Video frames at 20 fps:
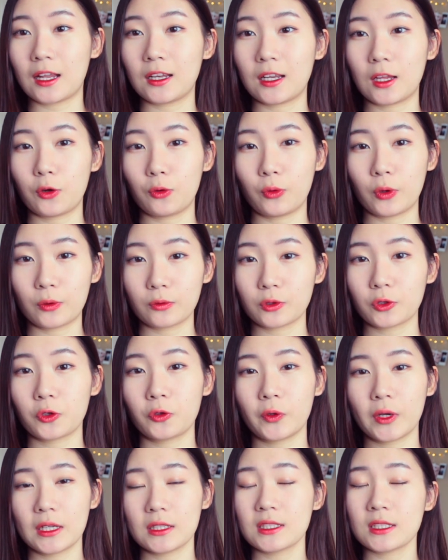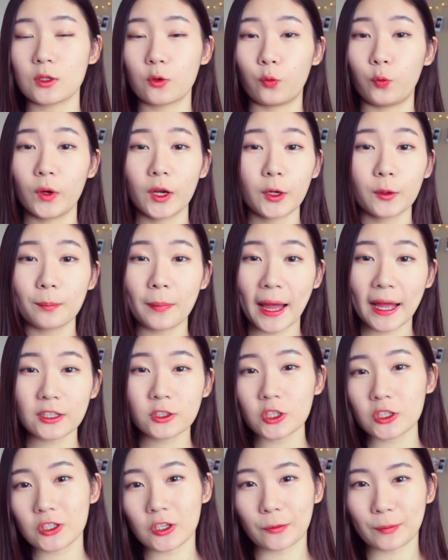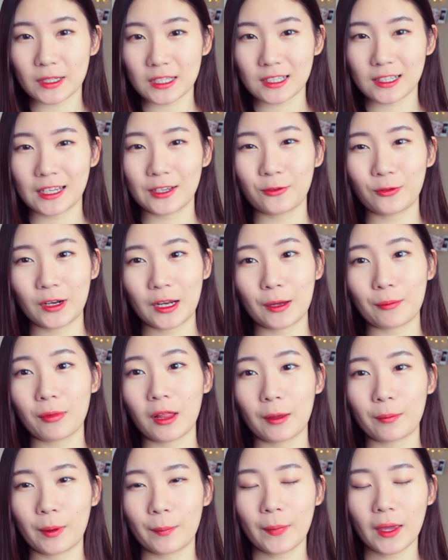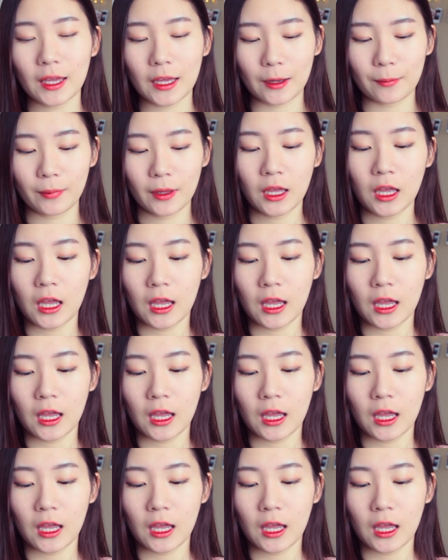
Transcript: and it won't create weird patches on my skin when I apply my makeup.